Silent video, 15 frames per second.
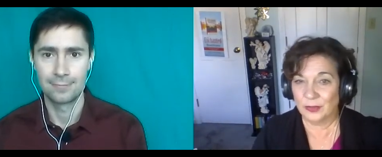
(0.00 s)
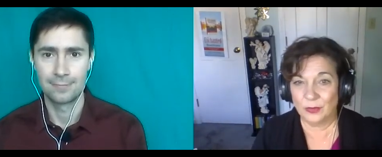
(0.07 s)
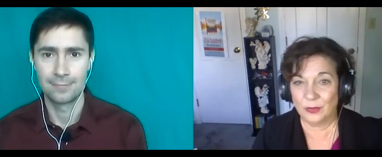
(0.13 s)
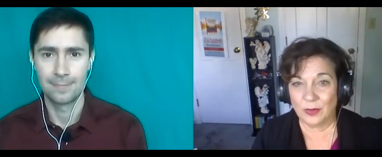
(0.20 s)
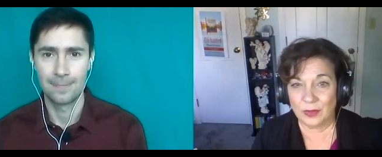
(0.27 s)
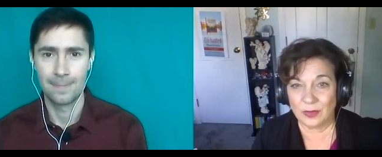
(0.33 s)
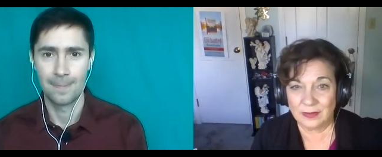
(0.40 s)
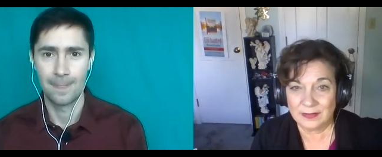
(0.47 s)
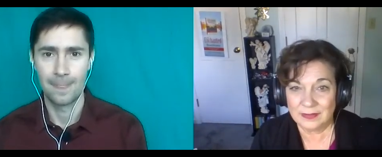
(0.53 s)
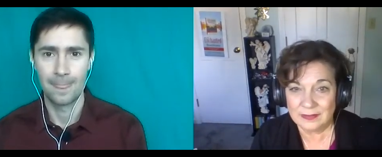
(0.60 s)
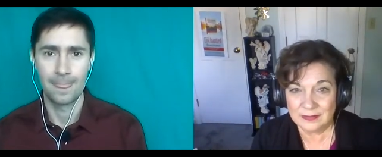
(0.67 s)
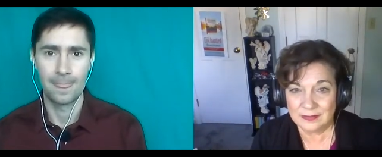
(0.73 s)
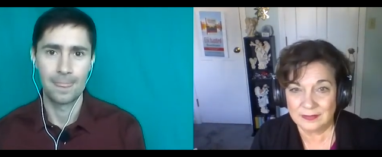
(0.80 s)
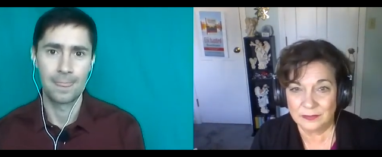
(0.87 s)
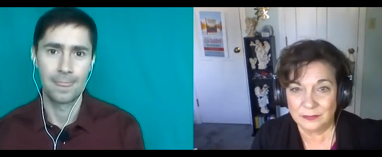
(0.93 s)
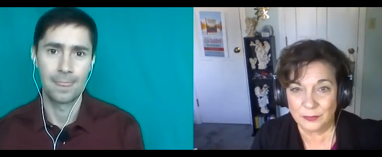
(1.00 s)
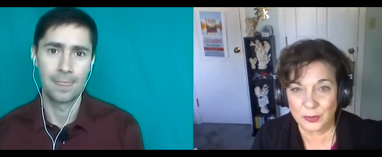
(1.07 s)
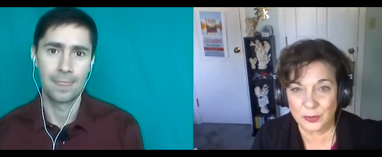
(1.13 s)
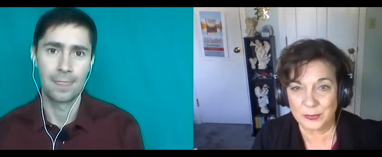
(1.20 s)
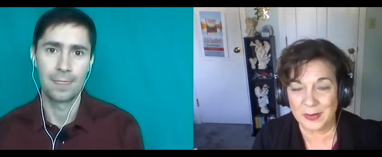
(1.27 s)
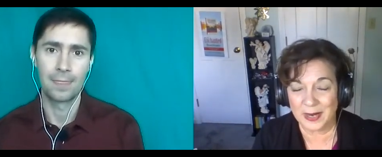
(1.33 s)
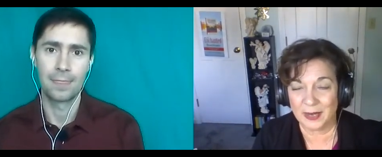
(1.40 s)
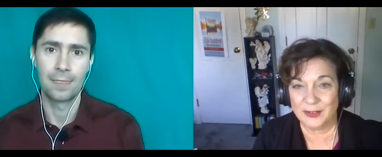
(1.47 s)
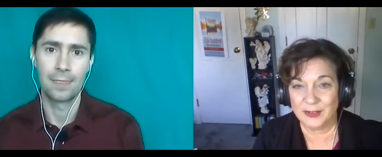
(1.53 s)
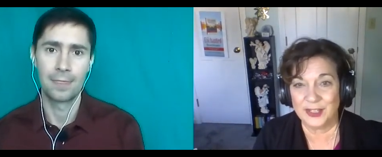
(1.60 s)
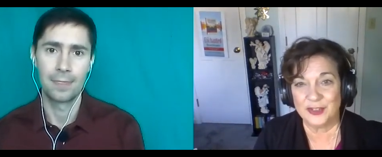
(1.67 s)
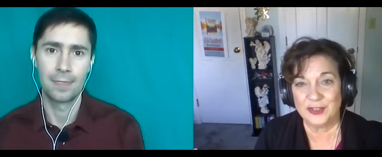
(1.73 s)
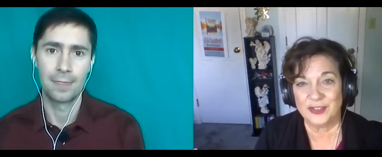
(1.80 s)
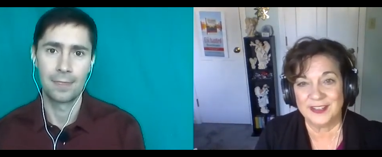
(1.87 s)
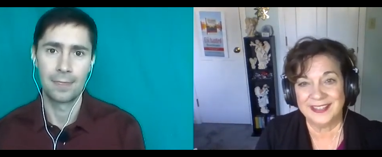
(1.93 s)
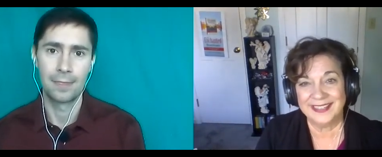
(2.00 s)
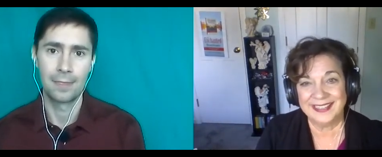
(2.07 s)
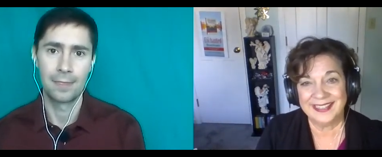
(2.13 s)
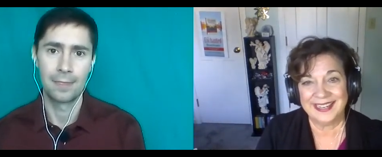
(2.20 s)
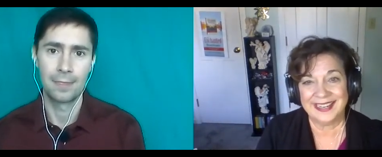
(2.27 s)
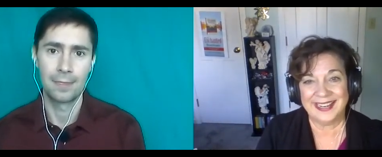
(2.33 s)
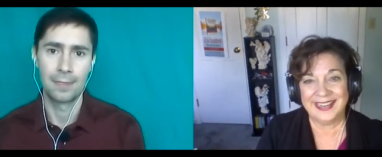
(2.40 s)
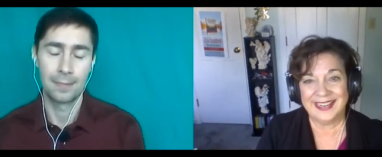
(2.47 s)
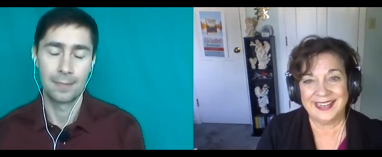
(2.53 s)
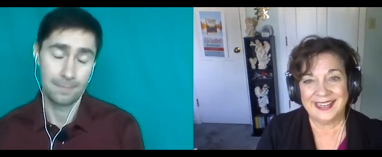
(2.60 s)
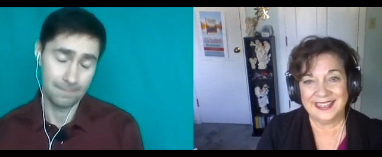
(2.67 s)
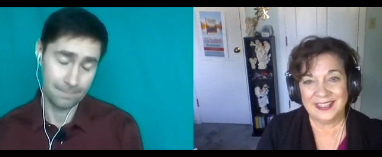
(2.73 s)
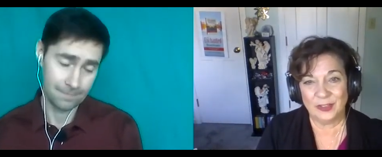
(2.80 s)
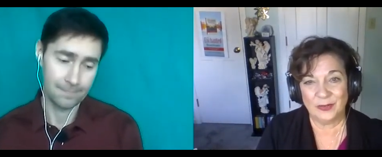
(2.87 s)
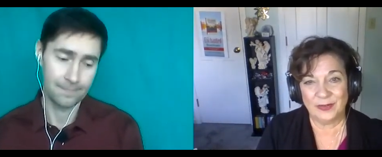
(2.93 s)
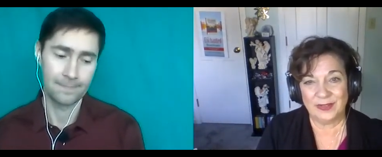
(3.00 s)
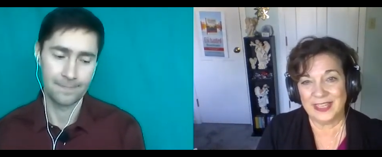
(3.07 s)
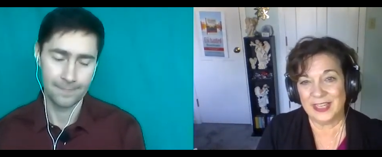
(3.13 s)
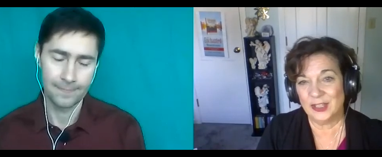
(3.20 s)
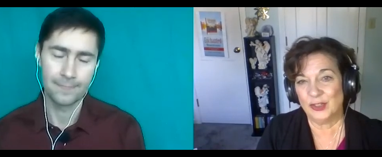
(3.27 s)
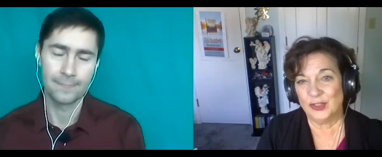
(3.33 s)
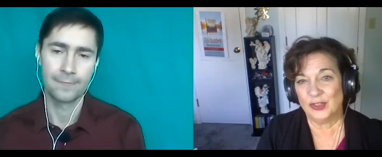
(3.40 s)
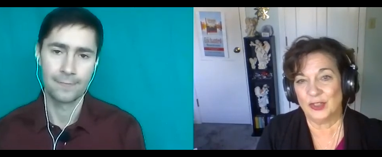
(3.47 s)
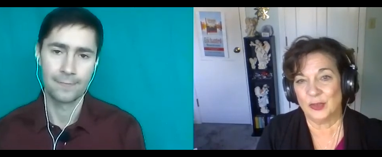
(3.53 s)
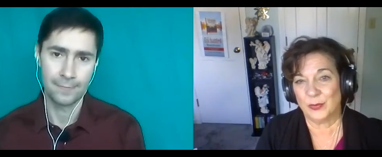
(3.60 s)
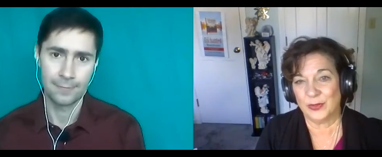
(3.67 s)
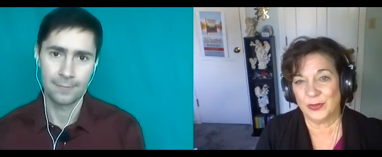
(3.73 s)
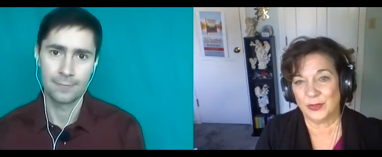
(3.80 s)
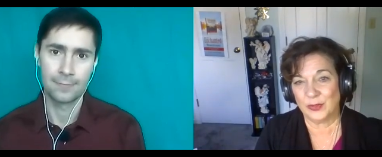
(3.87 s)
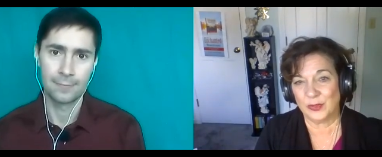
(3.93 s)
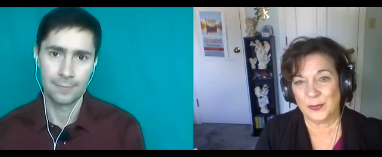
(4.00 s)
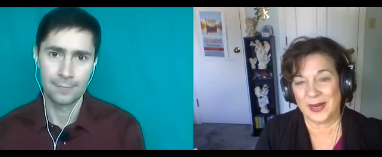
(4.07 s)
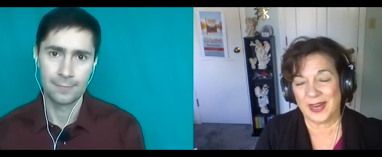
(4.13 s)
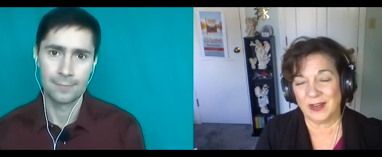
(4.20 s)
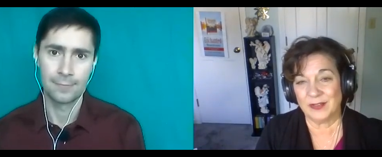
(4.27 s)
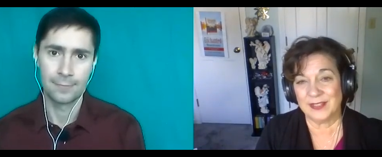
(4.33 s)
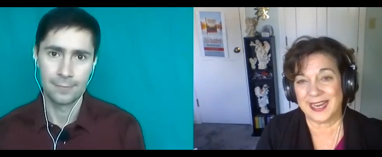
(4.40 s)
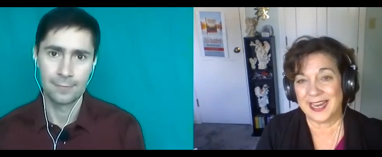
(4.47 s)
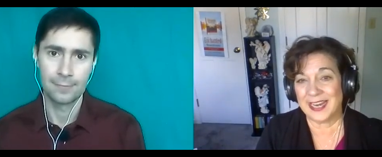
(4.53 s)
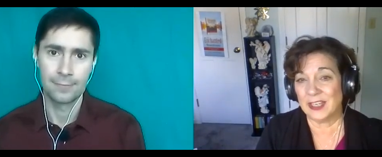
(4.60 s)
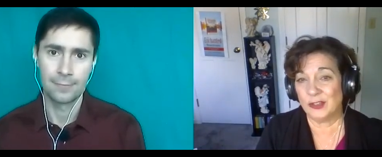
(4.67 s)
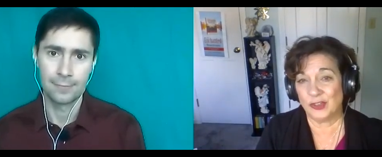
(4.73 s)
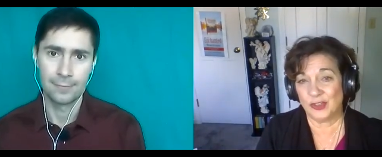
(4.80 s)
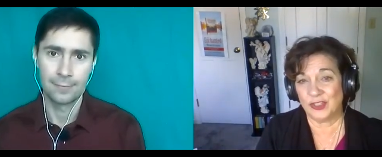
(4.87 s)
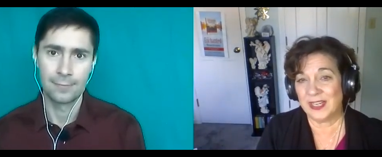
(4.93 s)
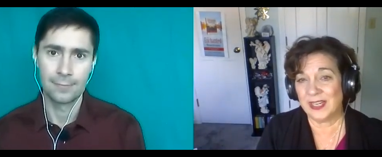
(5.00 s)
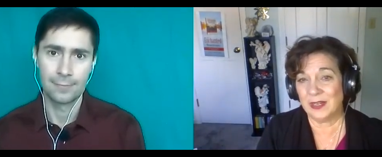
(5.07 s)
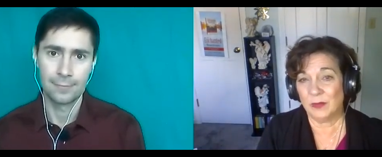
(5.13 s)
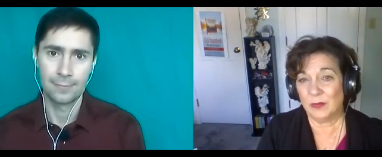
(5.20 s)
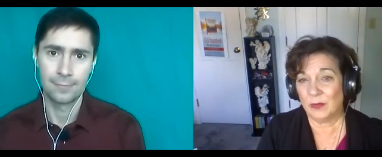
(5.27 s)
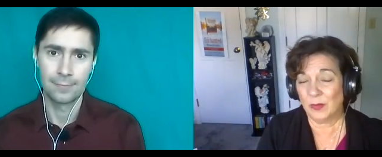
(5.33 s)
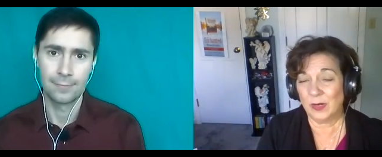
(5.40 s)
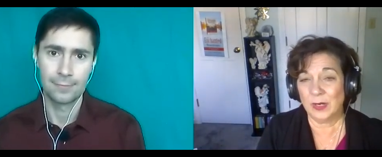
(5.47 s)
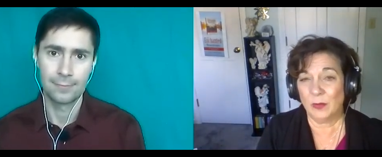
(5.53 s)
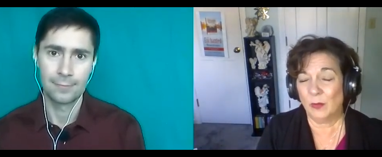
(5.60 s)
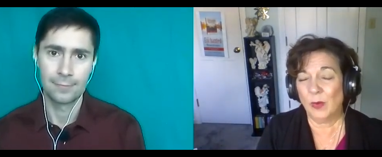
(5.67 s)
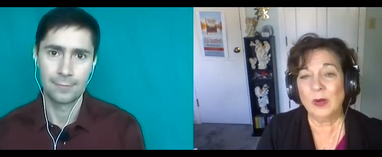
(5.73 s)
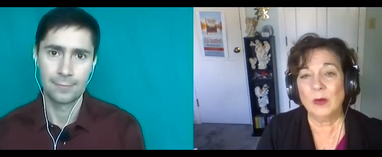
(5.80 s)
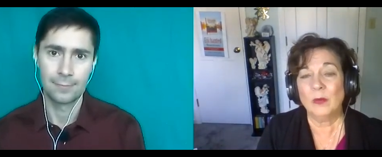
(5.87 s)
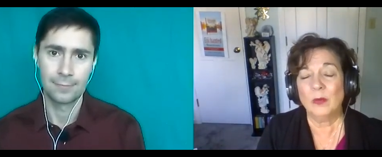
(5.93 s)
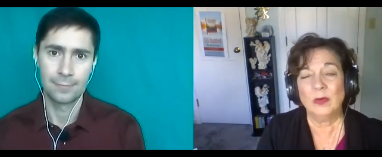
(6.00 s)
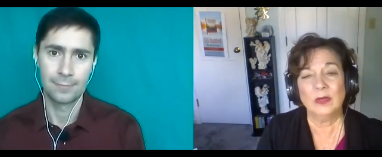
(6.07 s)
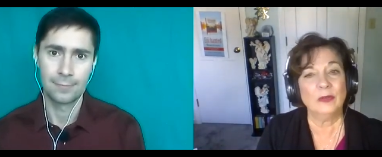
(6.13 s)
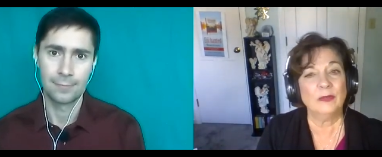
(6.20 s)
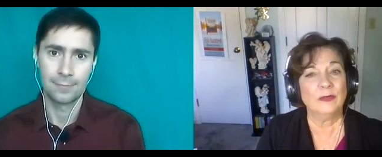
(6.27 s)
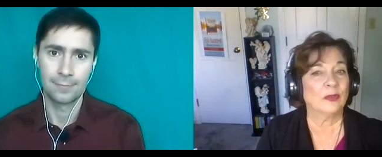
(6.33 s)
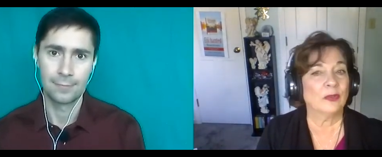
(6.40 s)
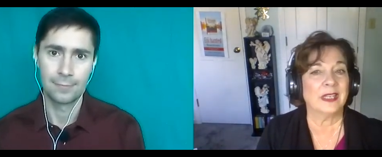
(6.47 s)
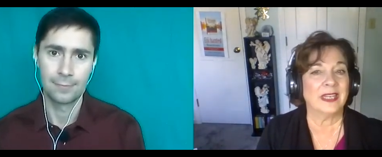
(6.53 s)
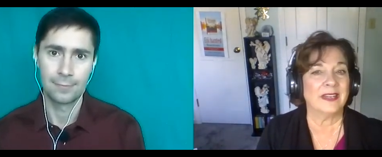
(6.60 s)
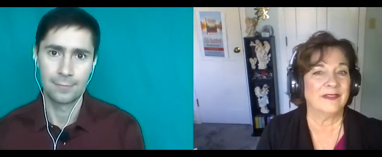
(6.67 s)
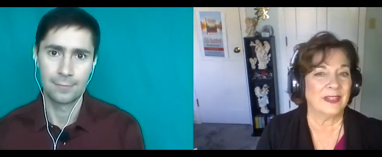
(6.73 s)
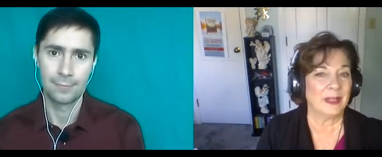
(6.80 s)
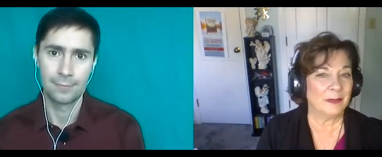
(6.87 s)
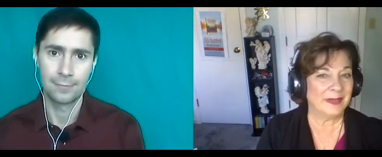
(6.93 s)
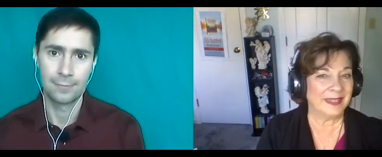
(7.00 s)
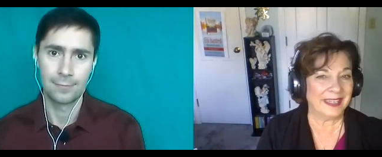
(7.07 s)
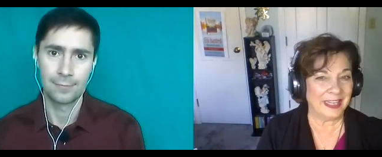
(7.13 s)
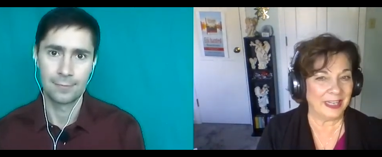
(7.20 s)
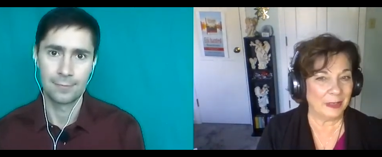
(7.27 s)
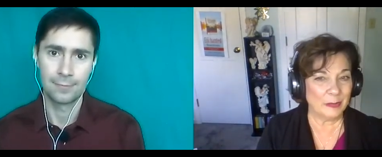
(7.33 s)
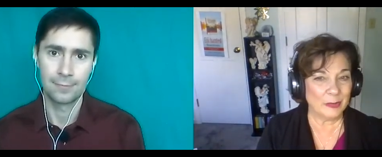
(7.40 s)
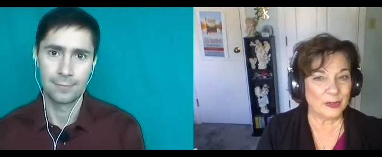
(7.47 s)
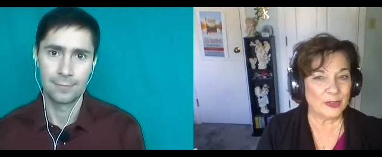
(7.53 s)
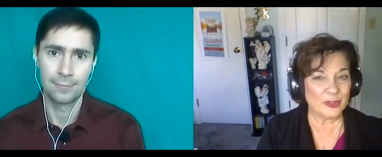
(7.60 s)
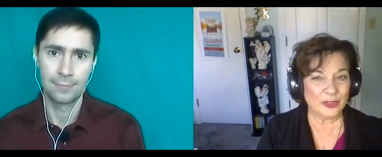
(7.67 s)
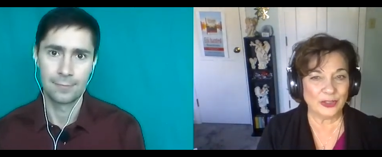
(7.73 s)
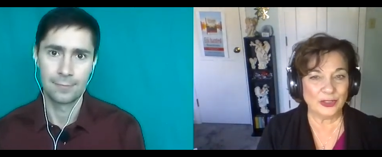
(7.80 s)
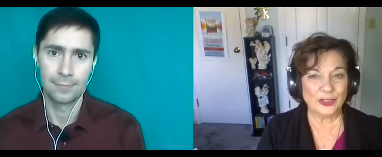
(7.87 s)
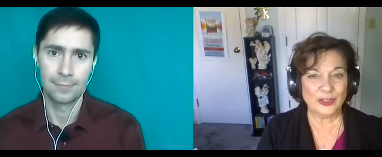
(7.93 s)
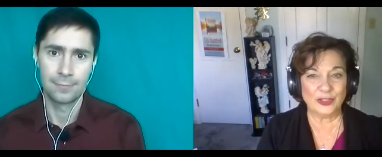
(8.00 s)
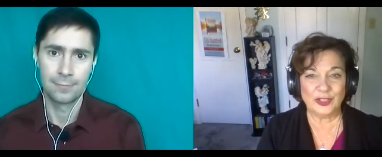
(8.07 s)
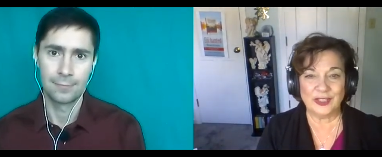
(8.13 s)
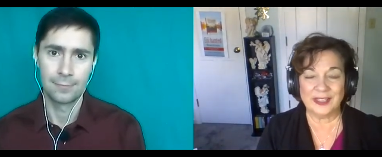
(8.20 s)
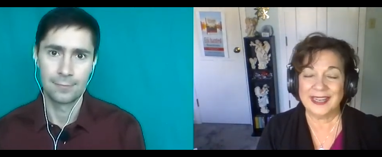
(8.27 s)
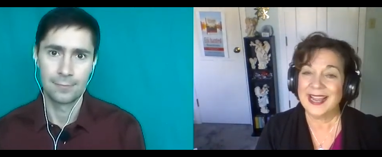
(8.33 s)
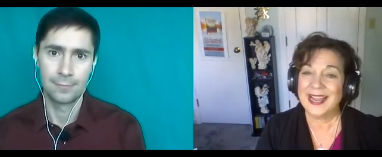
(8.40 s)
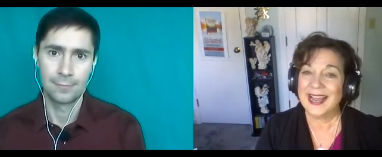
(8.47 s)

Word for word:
Speaker 1: your first marriage and your relationship with your spouse. And she, what, what a wonderful gift! I've been able to learn